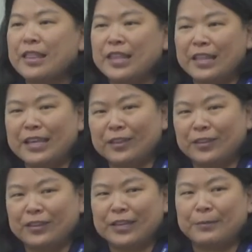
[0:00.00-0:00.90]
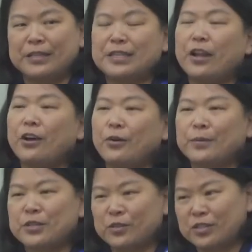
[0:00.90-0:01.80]
Then they looked at me and said, "Oh,
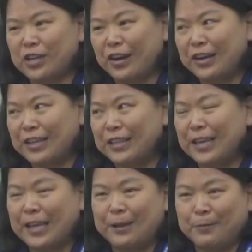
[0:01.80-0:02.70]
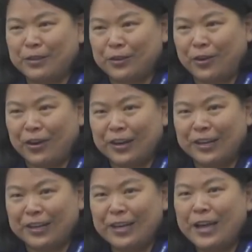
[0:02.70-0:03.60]
I'm so sorry." They gave me their
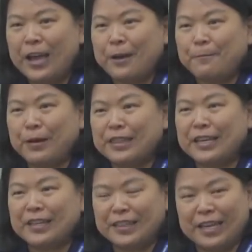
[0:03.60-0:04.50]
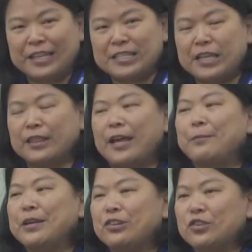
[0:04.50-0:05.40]
card, but they, then they said,
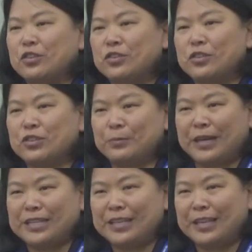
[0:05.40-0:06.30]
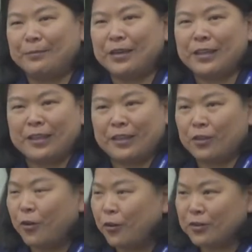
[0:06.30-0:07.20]
"Let me introduce you to my team."
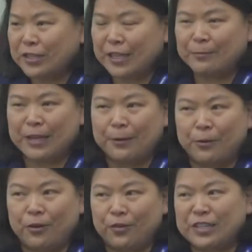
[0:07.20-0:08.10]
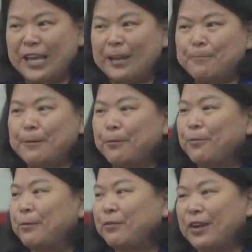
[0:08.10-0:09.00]
The whole team came over. Ten people
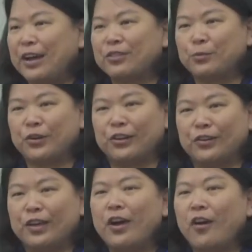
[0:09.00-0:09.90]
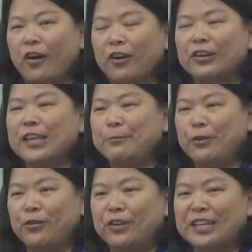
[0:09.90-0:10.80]
from around the world all came
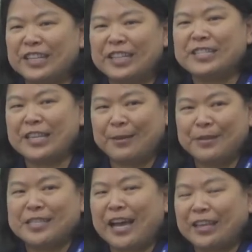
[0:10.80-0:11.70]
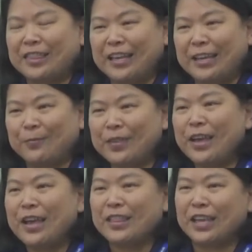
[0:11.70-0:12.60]
over and did the same exact thing.
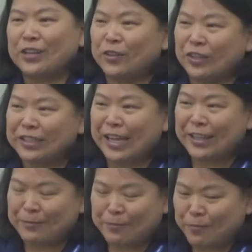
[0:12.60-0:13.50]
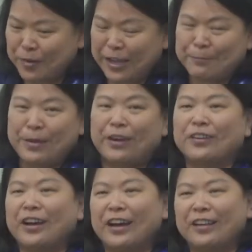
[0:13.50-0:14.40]
They looked at my
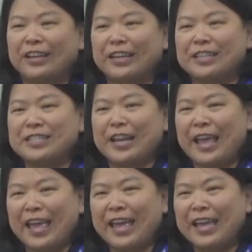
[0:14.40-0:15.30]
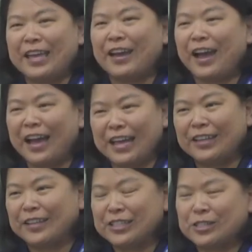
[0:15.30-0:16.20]
male colleague and said, "Hey, hi,
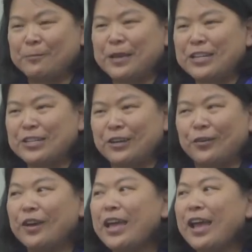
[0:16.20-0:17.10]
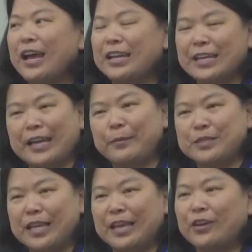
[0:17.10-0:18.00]
nice to meet you," and he kept
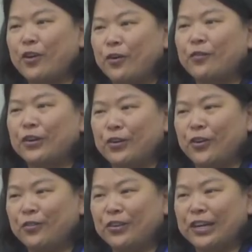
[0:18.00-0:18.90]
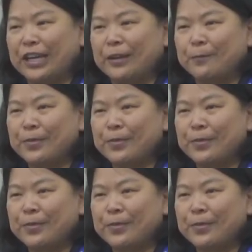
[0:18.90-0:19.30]
saying over and over again.